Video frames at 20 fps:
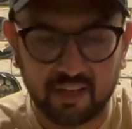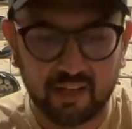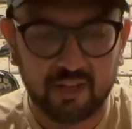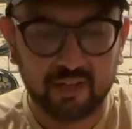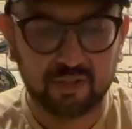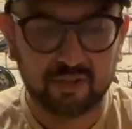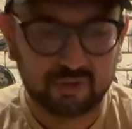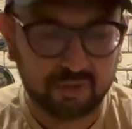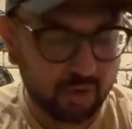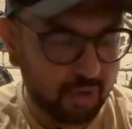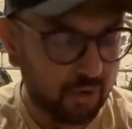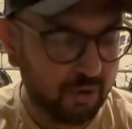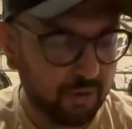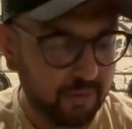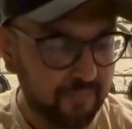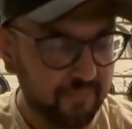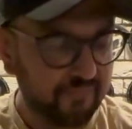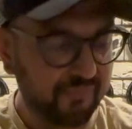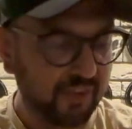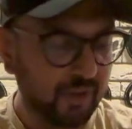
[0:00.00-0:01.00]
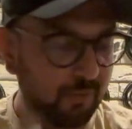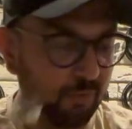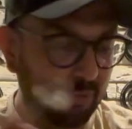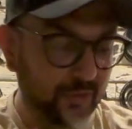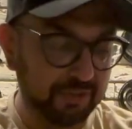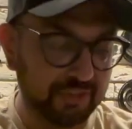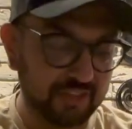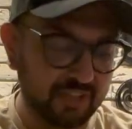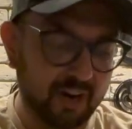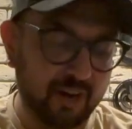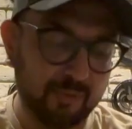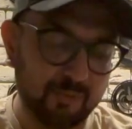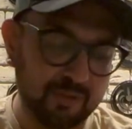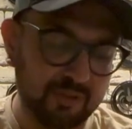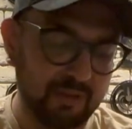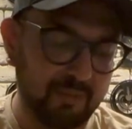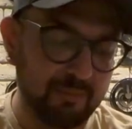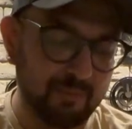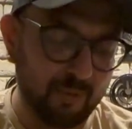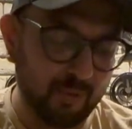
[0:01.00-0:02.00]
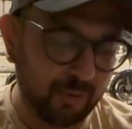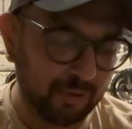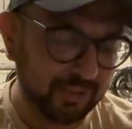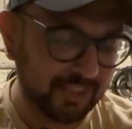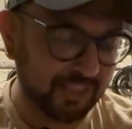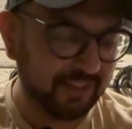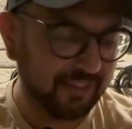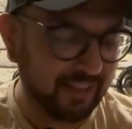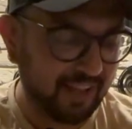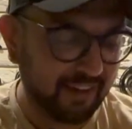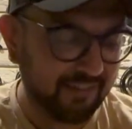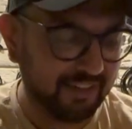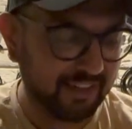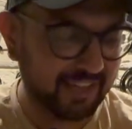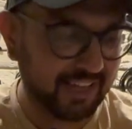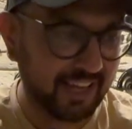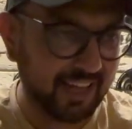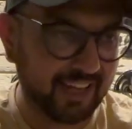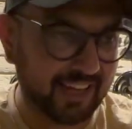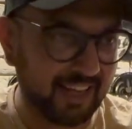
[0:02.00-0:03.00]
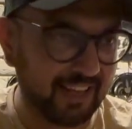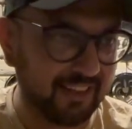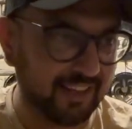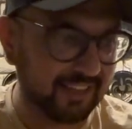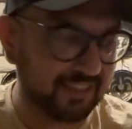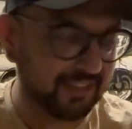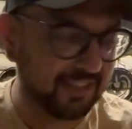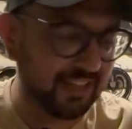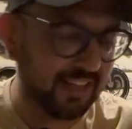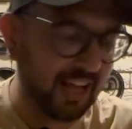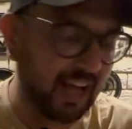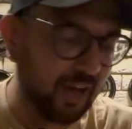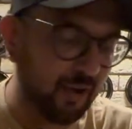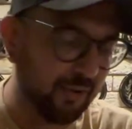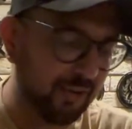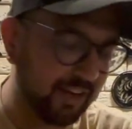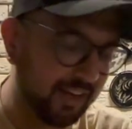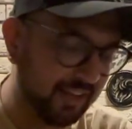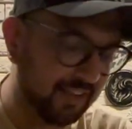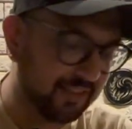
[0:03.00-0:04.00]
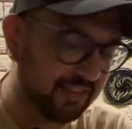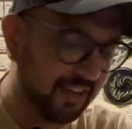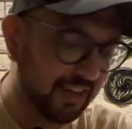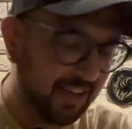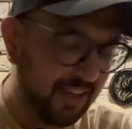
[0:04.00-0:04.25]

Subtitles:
So we'll start with the molten lava cake and let's see how it is.